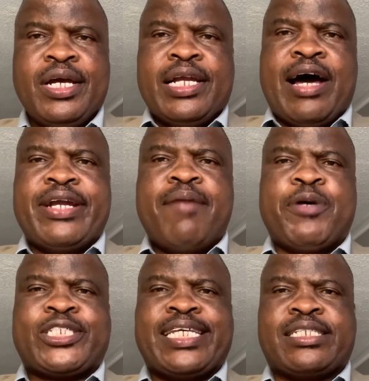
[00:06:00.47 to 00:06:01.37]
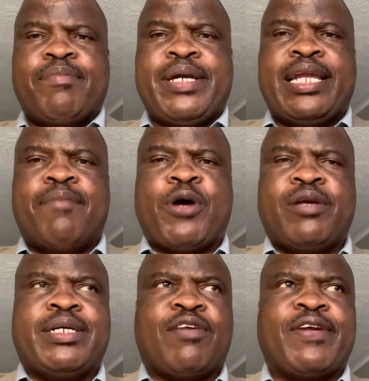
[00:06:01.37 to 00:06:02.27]
Now, nepotism in
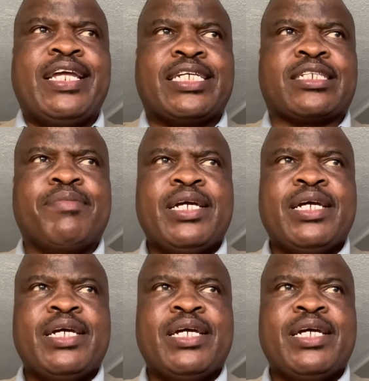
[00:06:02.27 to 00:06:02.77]
appointment of leadership